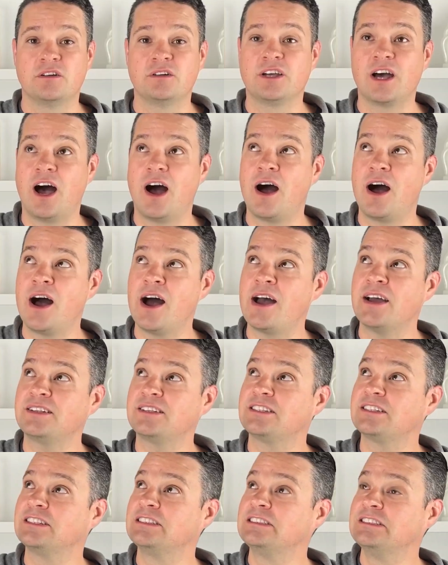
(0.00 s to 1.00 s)

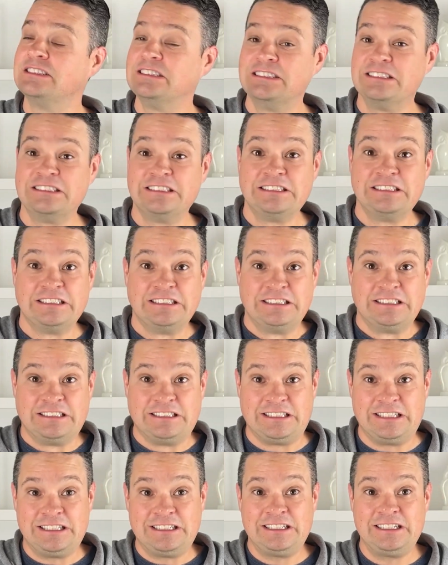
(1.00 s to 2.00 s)
got,
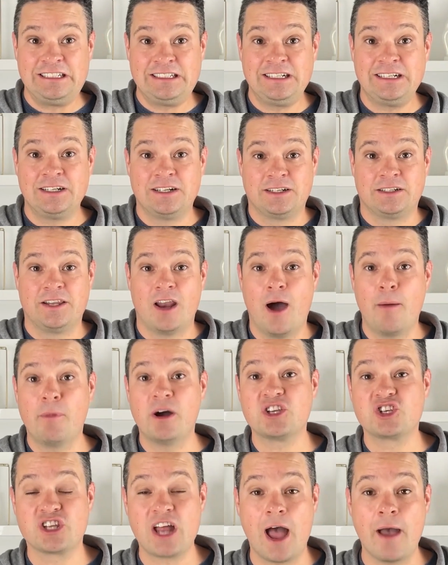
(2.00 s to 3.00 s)
not
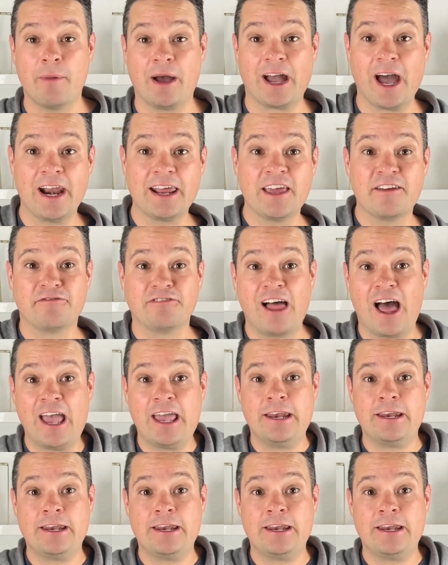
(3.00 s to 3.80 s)
much time. I gotta get flying